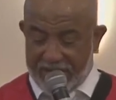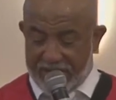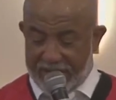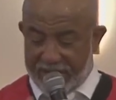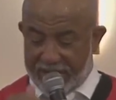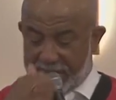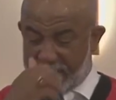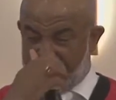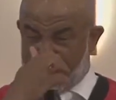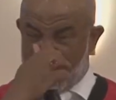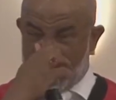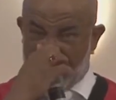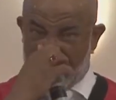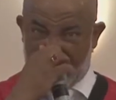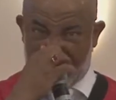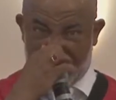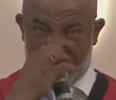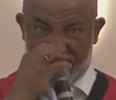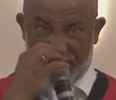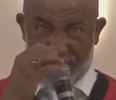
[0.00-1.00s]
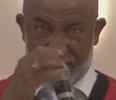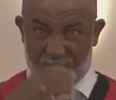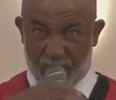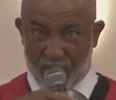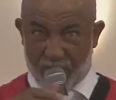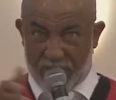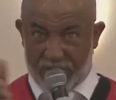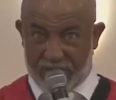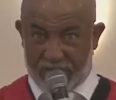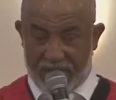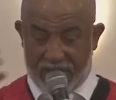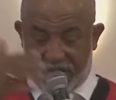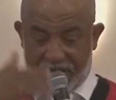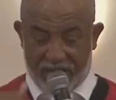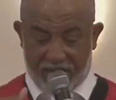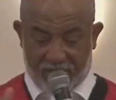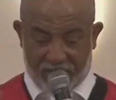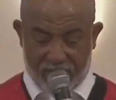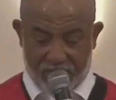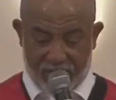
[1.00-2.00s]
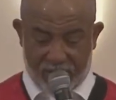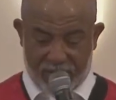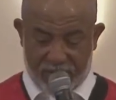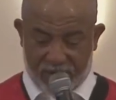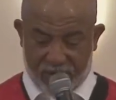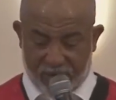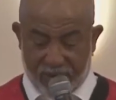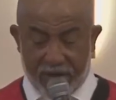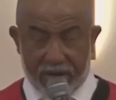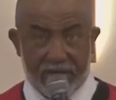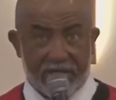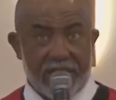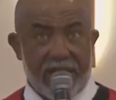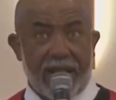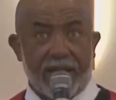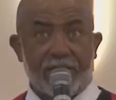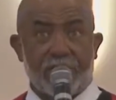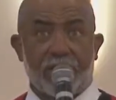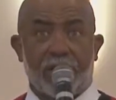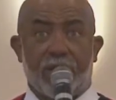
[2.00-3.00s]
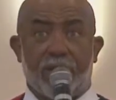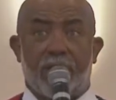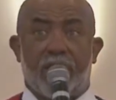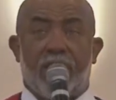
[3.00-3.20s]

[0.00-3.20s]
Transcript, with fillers: And so they, you know, once I get through with the transaction,